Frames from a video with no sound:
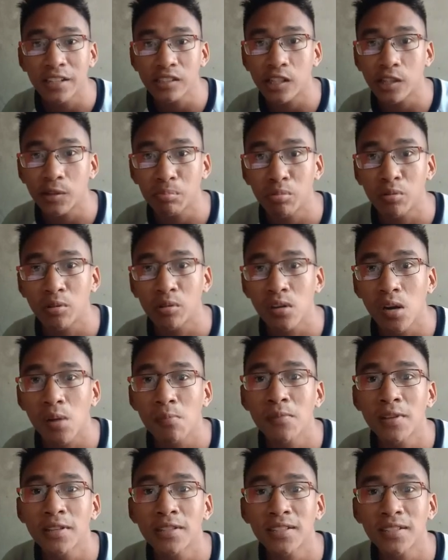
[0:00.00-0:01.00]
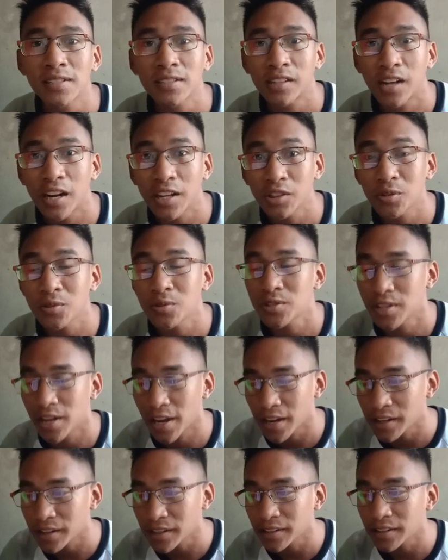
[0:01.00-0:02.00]
start our program, let's try to
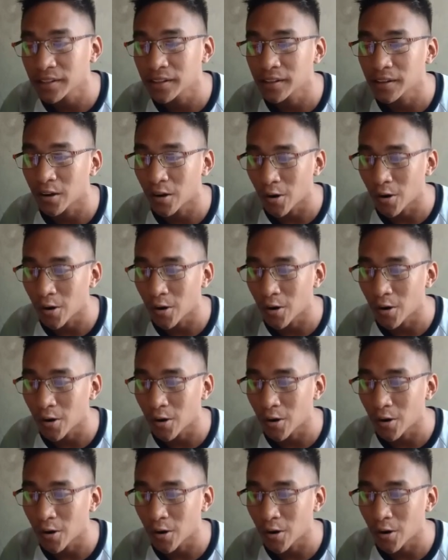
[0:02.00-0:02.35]
check